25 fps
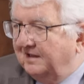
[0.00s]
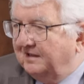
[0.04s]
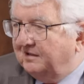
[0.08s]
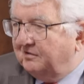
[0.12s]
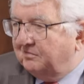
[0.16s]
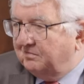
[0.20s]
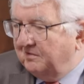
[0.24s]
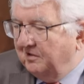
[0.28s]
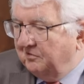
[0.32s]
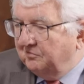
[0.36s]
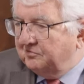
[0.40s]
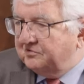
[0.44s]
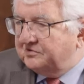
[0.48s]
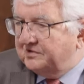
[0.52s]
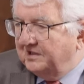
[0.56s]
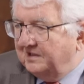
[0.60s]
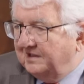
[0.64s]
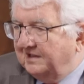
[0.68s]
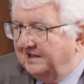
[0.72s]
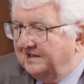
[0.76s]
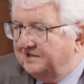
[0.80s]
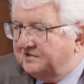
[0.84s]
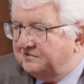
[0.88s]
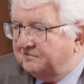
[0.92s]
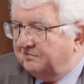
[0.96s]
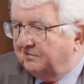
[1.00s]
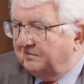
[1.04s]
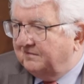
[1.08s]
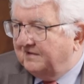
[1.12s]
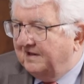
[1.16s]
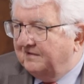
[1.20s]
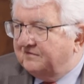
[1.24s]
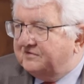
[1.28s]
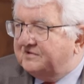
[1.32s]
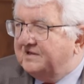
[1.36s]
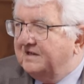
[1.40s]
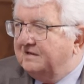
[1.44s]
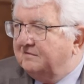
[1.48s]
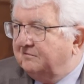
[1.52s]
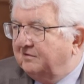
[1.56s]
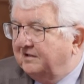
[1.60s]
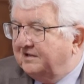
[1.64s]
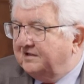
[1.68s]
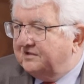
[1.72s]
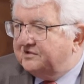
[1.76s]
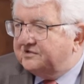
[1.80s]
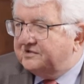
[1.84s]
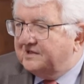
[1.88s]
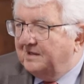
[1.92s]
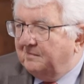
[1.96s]
a growth, at least what we've seen for
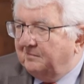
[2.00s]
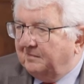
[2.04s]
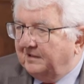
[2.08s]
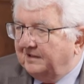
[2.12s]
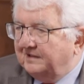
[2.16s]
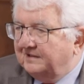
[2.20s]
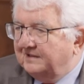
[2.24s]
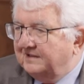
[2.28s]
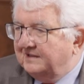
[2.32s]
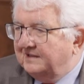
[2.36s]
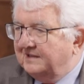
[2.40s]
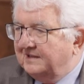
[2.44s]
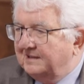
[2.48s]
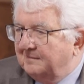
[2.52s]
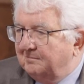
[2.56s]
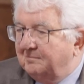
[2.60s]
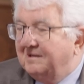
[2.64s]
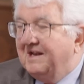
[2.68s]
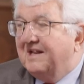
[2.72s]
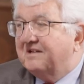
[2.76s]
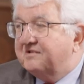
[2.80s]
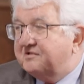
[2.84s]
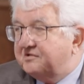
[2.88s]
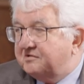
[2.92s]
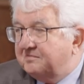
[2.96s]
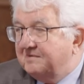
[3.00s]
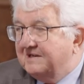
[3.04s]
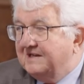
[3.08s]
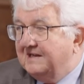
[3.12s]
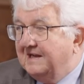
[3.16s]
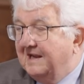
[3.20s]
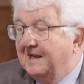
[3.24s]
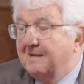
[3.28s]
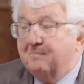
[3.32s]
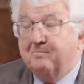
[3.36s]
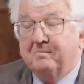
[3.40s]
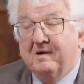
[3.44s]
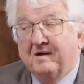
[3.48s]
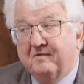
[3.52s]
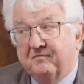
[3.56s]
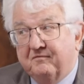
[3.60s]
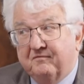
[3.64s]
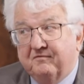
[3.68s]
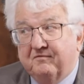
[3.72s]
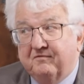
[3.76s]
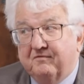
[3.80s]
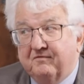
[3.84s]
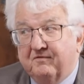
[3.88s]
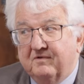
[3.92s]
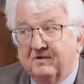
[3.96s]
the summer, plus 3
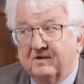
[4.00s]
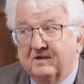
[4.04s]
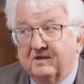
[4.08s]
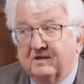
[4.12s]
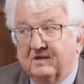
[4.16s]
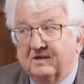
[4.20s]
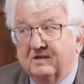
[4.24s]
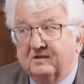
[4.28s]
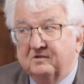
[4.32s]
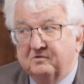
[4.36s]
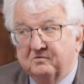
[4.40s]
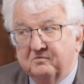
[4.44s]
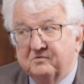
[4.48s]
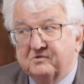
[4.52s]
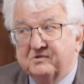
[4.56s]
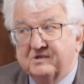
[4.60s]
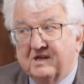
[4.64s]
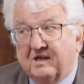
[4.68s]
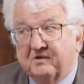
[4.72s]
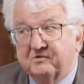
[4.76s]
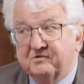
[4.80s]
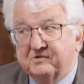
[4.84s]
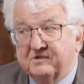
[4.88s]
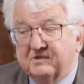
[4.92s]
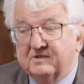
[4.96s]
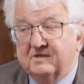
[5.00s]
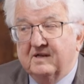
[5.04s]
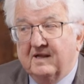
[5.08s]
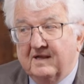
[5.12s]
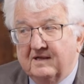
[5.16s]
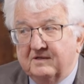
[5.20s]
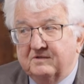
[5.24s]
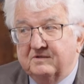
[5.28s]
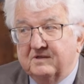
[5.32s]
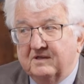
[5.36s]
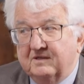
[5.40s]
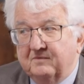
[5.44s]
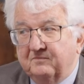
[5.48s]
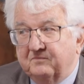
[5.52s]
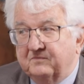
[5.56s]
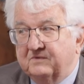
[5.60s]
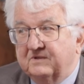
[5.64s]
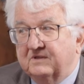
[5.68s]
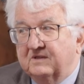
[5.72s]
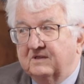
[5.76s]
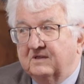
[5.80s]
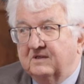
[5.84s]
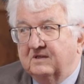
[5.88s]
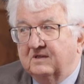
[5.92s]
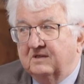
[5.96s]
above 2019,
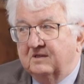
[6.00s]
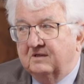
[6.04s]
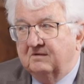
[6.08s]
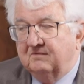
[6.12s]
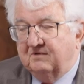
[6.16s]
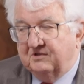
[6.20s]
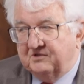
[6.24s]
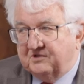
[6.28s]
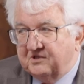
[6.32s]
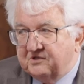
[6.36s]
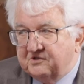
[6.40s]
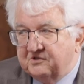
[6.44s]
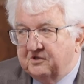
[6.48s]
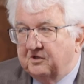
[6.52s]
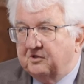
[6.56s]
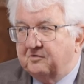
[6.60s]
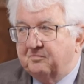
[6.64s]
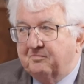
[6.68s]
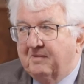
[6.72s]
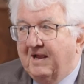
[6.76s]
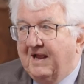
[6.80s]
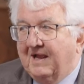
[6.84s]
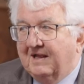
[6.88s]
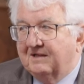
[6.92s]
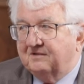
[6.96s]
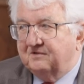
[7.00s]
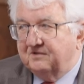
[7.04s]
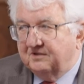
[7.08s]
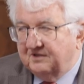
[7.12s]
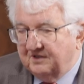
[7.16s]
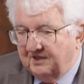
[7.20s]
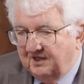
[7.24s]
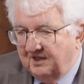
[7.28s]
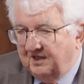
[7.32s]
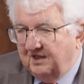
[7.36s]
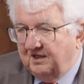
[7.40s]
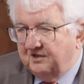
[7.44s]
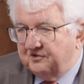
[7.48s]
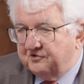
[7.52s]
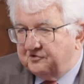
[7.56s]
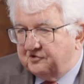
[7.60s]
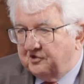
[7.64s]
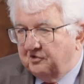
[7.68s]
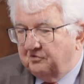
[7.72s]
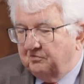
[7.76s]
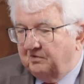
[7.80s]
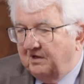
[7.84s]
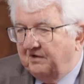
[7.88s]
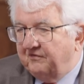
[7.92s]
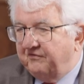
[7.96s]
which is not bad.
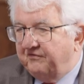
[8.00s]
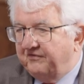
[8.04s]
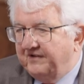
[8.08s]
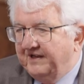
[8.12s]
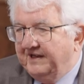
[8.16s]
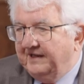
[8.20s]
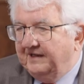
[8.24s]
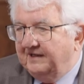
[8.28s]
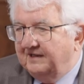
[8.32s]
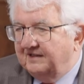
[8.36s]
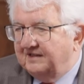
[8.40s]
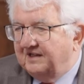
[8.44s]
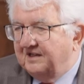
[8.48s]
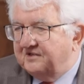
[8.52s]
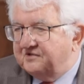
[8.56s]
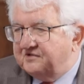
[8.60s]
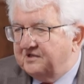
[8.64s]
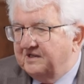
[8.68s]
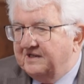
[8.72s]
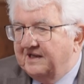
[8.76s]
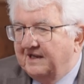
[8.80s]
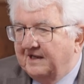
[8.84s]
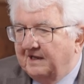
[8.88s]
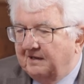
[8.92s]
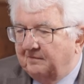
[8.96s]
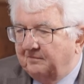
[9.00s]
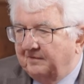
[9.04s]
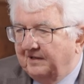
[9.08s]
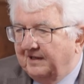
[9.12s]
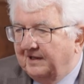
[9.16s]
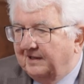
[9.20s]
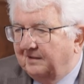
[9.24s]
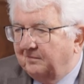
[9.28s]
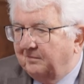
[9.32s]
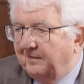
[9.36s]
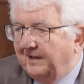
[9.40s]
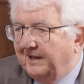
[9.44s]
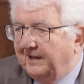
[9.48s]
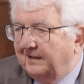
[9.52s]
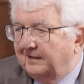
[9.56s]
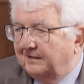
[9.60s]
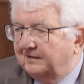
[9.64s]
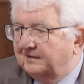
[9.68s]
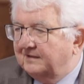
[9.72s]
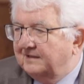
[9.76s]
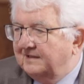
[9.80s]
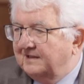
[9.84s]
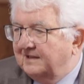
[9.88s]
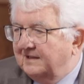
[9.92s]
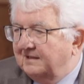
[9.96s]
So I think that's an area
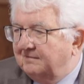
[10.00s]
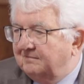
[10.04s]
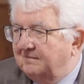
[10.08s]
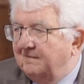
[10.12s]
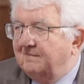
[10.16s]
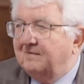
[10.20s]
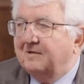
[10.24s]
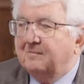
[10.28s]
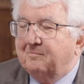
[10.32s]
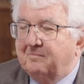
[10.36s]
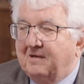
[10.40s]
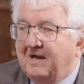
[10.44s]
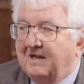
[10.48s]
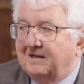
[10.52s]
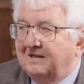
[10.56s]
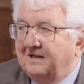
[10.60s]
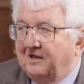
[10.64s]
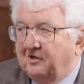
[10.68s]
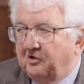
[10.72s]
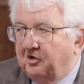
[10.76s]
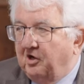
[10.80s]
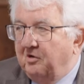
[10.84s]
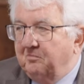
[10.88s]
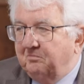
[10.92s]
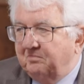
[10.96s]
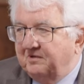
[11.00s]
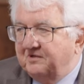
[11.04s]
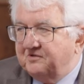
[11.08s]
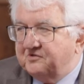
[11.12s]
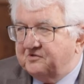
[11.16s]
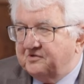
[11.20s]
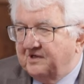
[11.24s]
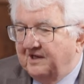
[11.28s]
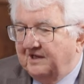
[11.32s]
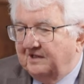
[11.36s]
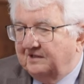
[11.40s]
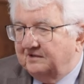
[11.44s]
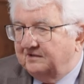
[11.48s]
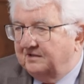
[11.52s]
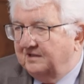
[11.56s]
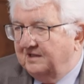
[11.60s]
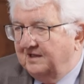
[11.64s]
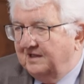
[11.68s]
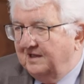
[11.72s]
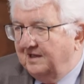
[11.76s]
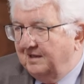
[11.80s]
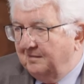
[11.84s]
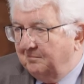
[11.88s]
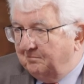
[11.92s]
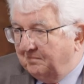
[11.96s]
where we will partly compensate,
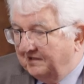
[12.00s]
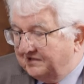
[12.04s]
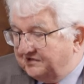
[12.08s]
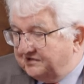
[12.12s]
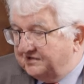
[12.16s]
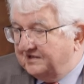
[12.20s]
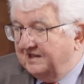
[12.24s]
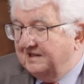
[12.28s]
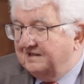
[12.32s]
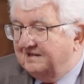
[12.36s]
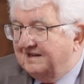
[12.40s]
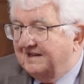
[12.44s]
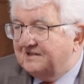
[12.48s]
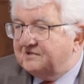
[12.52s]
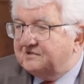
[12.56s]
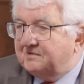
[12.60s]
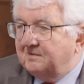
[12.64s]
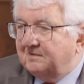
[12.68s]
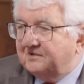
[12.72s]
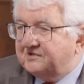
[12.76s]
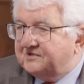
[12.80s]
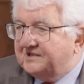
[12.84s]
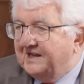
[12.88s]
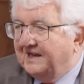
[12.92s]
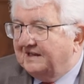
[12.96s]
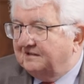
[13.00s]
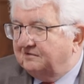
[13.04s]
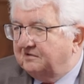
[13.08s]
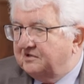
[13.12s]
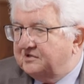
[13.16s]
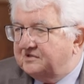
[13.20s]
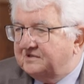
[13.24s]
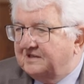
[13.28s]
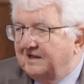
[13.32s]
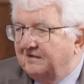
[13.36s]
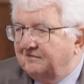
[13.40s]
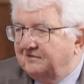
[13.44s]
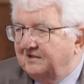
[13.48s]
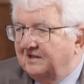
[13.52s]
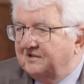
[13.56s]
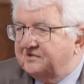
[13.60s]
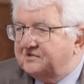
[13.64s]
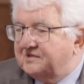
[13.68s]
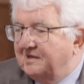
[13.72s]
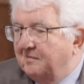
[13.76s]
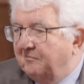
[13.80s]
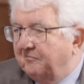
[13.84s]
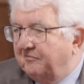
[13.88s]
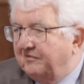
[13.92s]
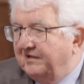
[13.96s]
but the industrial sector is definitely
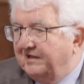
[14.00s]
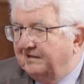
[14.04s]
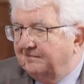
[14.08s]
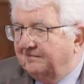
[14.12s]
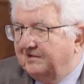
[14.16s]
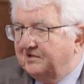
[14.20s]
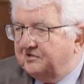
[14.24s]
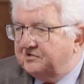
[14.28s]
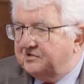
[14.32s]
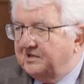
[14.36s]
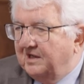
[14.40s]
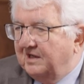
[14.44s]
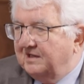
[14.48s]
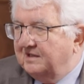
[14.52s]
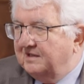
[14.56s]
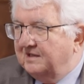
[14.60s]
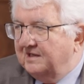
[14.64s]
something which